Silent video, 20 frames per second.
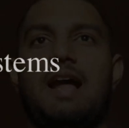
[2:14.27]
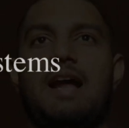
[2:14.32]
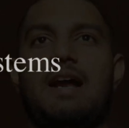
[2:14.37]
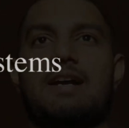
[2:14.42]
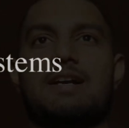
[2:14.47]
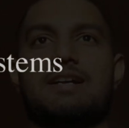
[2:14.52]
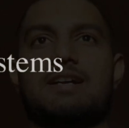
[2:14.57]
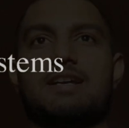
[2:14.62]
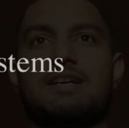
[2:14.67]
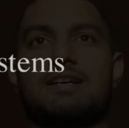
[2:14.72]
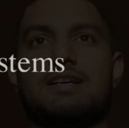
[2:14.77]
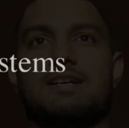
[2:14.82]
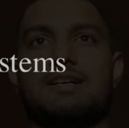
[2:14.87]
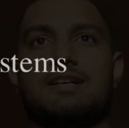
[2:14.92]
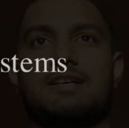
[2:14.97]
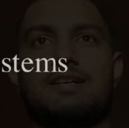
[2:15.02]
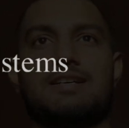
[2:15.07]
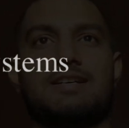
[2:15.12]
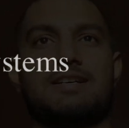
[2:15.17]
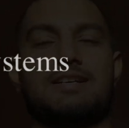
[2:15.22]
and
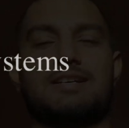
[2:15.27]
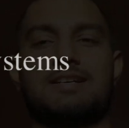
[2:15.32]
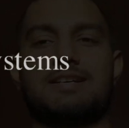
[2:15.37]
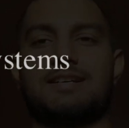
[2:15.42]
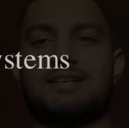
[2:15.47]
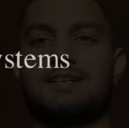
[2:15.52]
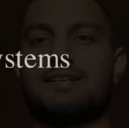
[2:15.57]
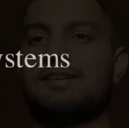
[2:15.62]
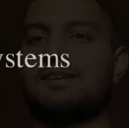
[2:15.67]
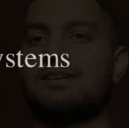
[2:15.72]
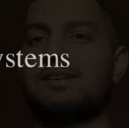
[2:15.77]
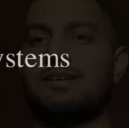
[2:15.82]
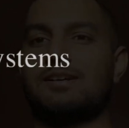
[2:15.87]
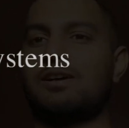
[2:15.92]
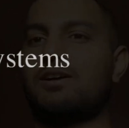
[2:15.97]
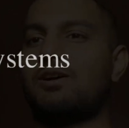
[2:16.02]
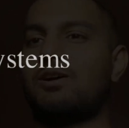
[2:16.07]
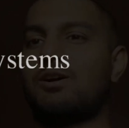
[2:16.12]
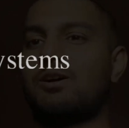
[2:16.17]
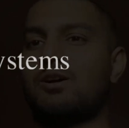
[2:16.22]

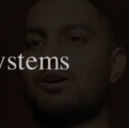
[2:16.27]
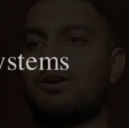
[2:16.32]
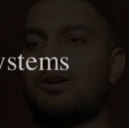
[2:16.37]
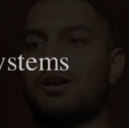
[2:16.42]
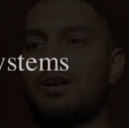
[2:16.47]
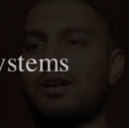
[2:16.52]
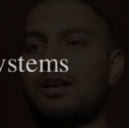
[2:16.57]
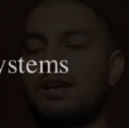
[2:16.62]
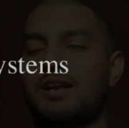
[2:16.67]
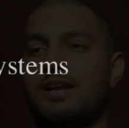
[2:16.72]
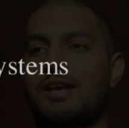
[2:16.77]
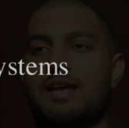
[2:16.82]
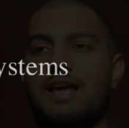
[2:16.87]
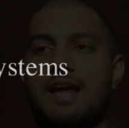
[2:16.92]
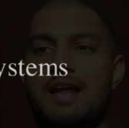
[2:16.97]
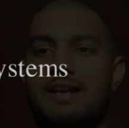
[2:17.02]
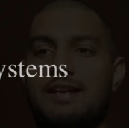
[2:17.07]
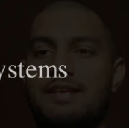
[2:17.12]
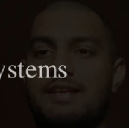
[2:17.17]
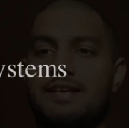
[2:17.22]
or
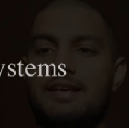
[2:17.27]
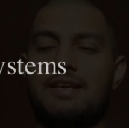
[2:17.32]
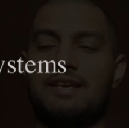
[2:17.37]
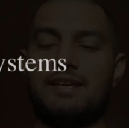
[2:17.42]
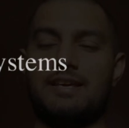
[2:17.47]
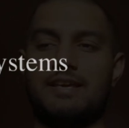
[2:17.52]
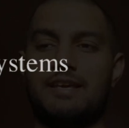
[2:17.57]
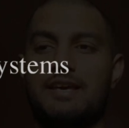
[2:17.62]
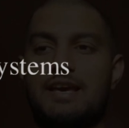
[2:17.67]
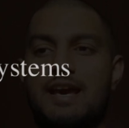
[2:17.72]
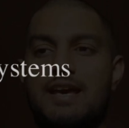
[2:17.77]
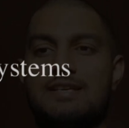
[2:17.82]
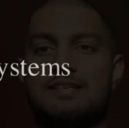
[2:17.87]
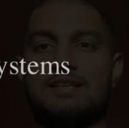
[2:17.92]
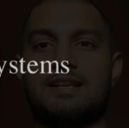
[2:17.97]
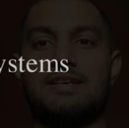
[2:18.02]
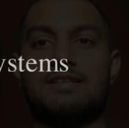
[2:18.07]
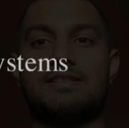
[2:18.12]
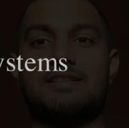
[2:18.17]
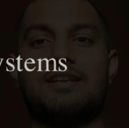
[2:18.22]
and he has
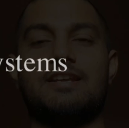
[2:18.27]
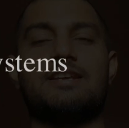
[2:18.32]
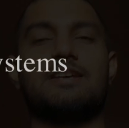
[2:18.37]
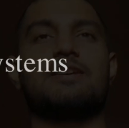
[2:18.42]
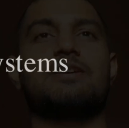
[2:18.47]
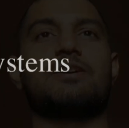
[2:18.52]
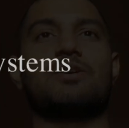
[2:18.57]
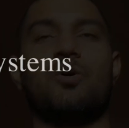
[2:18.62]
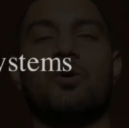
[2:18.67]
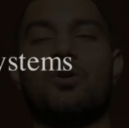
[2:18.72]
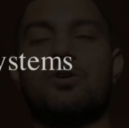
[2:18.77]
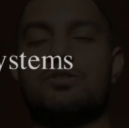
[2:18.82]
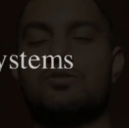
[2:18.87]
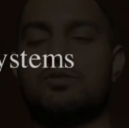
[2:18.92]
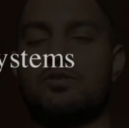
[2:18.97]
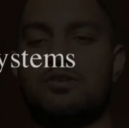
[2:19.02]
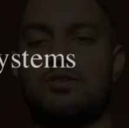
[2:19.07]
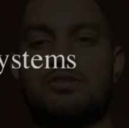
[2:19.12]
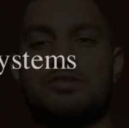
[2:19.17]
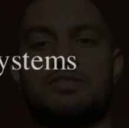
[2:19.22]
like three goats
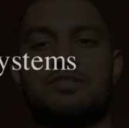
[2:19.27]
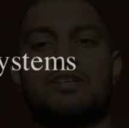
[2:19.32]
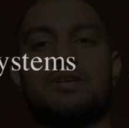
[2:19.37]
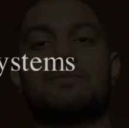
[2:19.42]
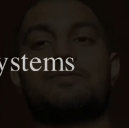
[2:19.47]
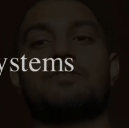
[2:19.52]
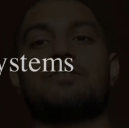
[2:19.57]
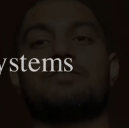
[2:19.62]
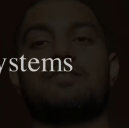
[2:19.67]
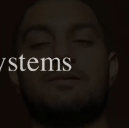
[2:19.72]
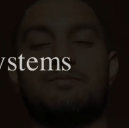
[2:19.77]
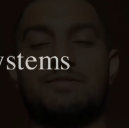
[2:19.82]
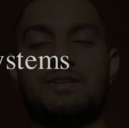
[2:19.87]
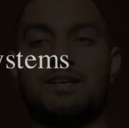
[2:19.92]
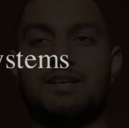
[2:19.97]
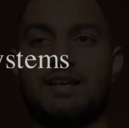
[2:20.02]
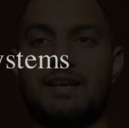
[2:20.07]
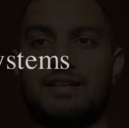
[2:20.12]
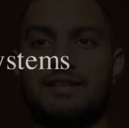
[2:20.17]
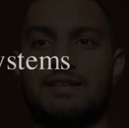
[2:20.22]
or sheep or
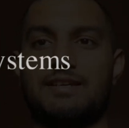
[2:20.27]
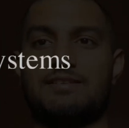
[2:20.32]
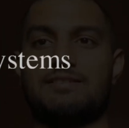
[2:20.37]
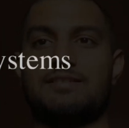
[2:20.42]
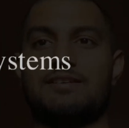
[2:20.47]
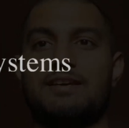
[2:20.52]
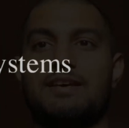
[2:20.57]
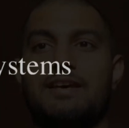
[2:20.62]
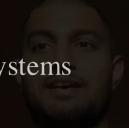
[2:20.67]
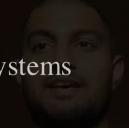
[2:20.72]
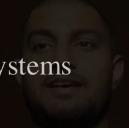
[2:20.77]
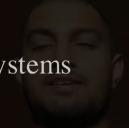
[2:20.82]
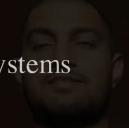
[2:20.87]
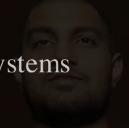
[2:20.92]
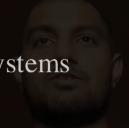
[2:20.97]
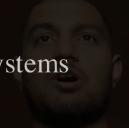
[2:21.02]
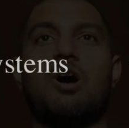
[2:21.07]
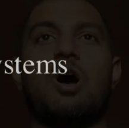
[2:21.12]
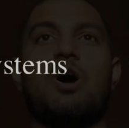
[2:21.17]
something like this. So